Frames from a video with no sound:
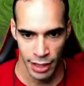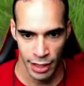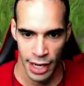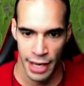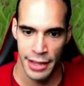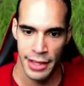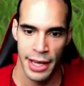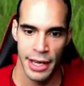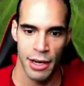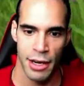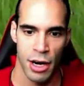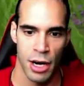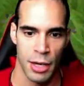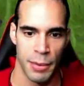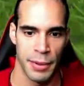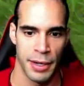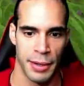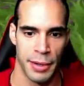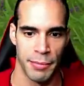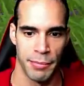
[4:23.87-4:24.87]
And then
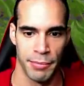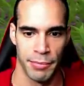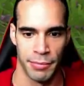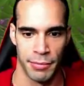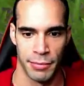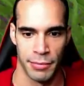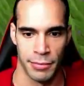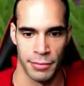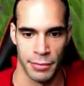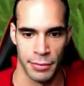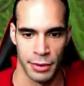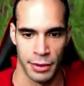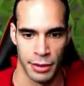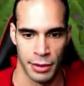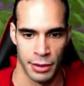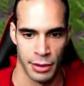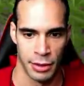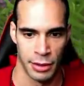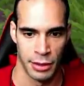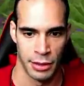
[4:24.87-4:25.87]
arm aim.
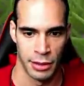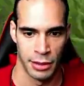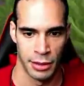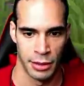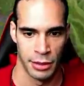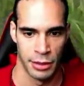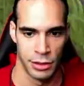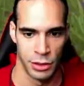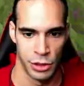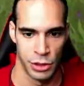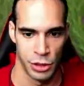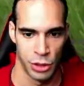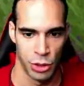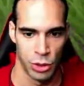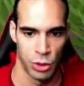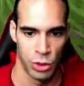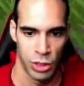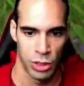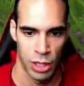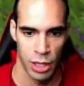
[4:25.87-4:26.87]
Use your
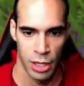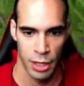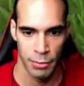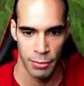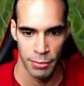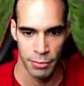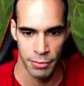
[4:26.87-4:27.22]
whole arm.